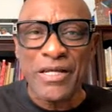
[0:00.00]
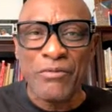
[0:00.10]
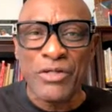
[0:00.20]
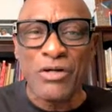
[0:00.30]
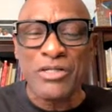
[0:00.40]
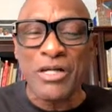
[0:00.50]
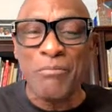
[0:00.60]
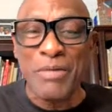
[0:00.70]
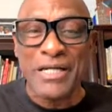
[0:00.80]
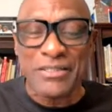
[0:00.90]
And we're going to
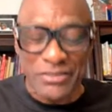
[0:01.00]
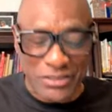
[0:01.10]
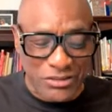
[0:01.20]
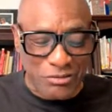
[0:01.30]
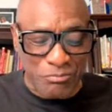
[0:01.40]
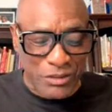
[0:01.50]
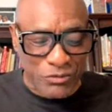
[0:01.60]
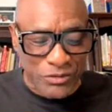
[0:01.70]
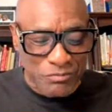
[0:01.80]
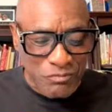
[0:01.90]
come back because this is a
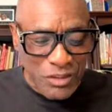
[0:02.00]
big one.